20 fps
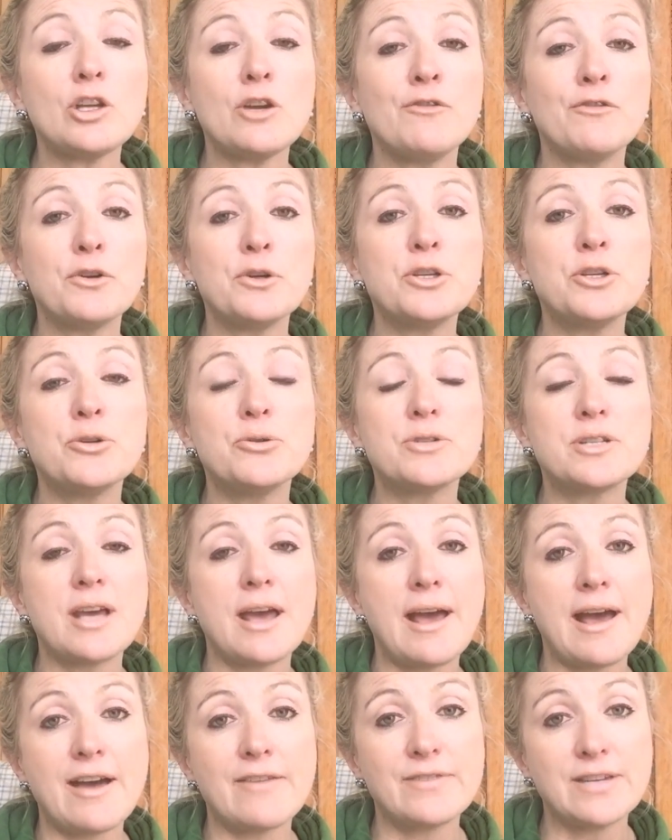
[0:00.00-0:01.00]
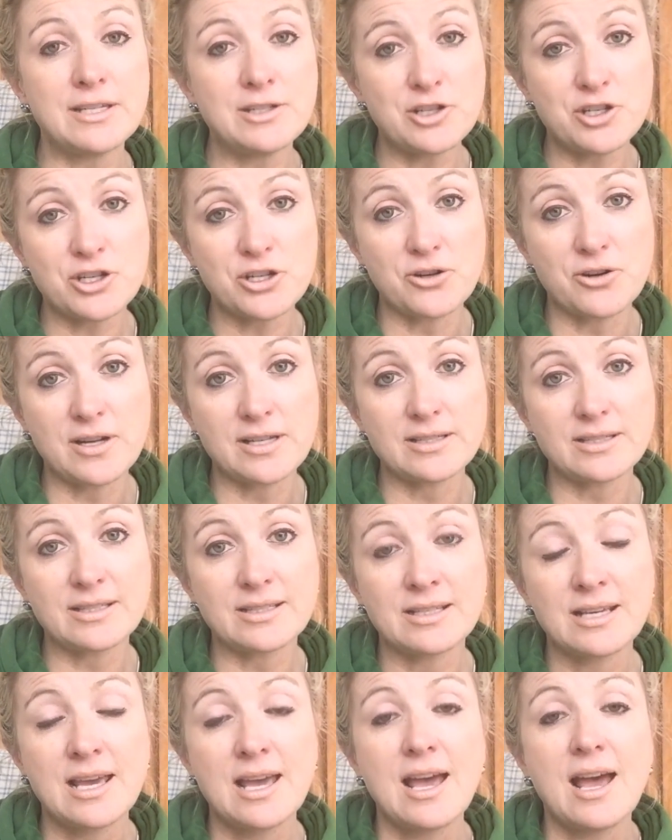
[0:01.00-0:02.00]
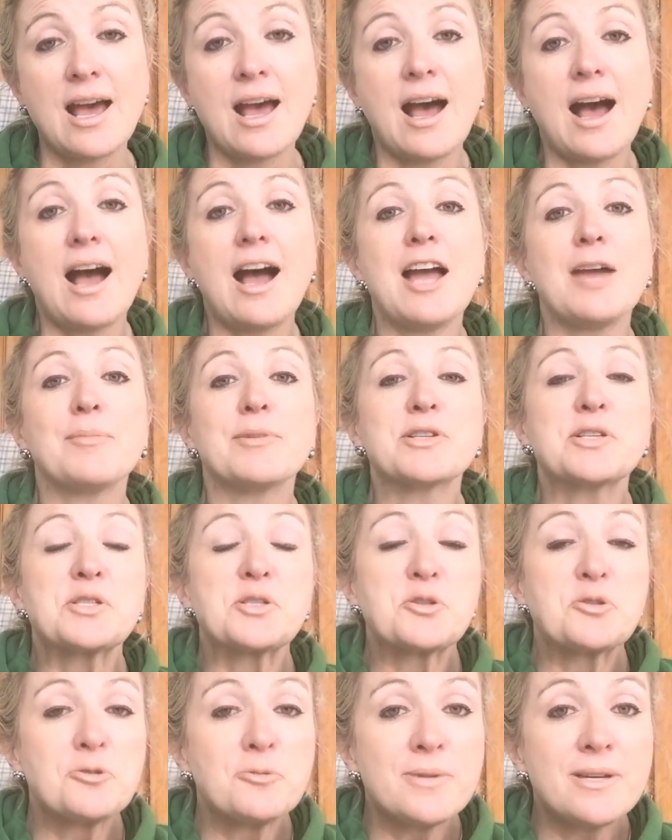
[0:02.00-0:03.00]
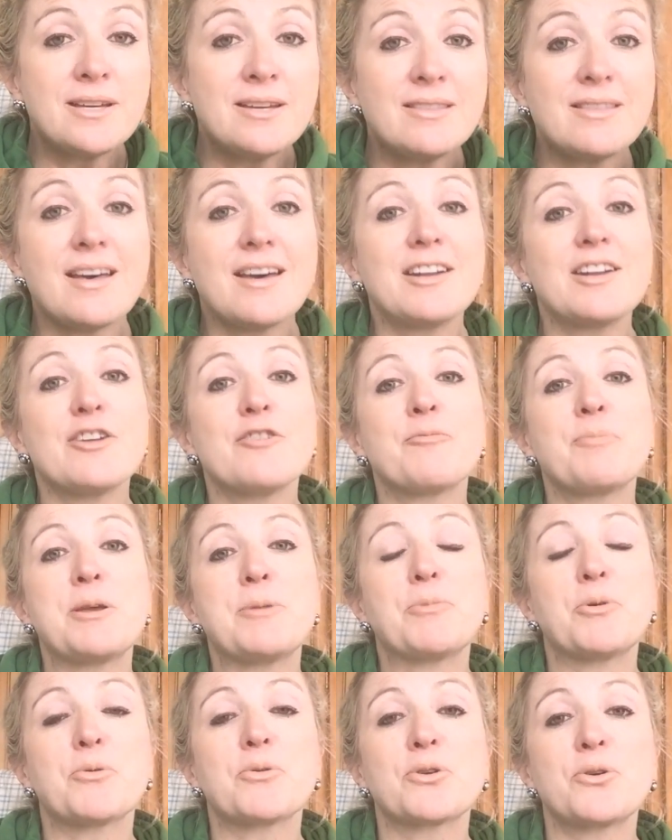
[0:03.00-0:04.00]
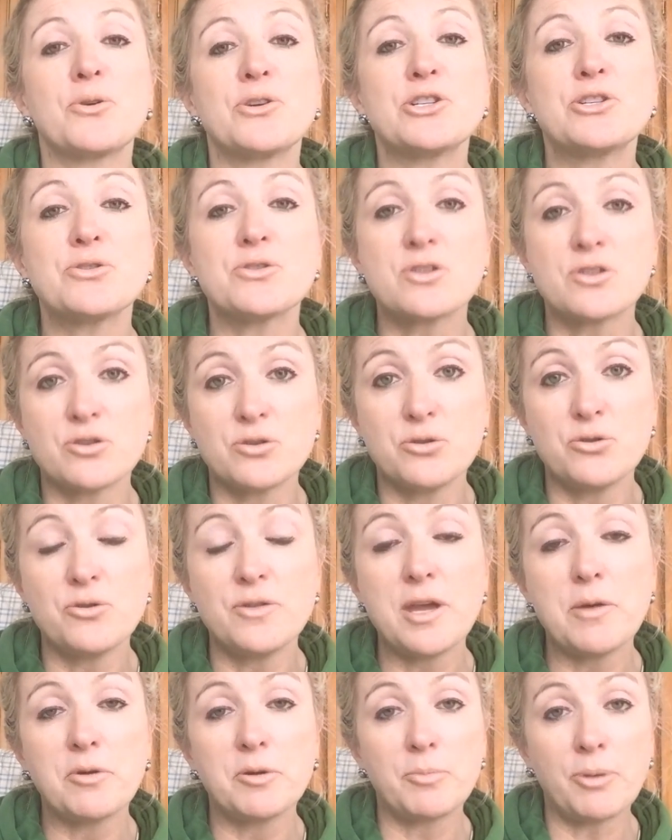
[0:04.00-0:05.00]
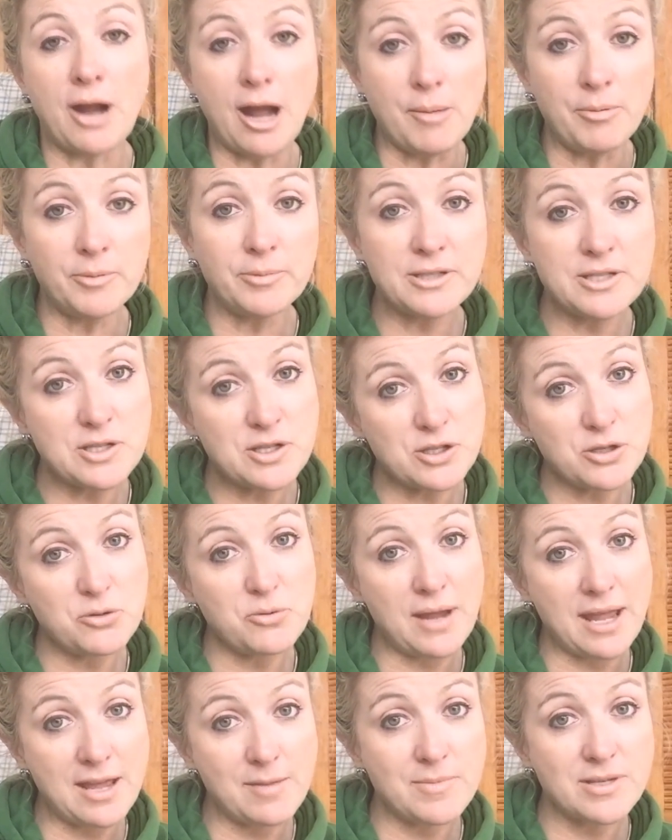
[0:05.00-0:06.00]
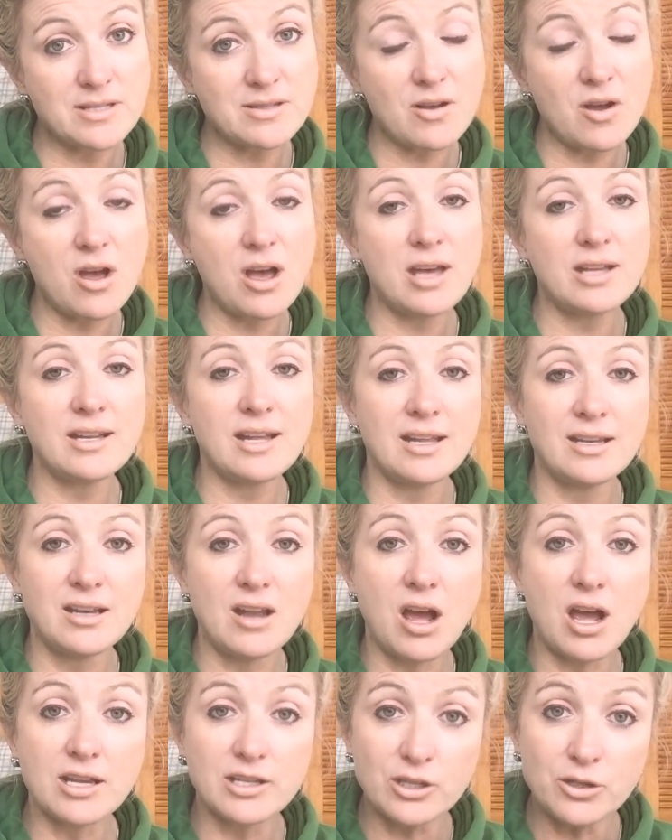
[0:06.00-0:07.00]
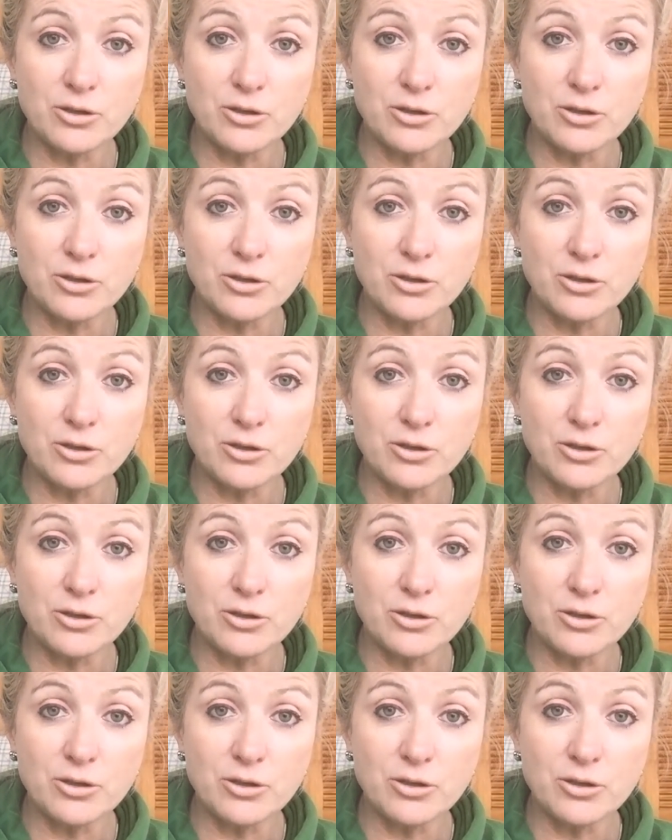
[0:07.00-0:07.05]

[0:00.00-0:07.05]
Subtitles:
for you to have insurance. I'm assuming that if people were going to sue, they would probably sue Amazon and not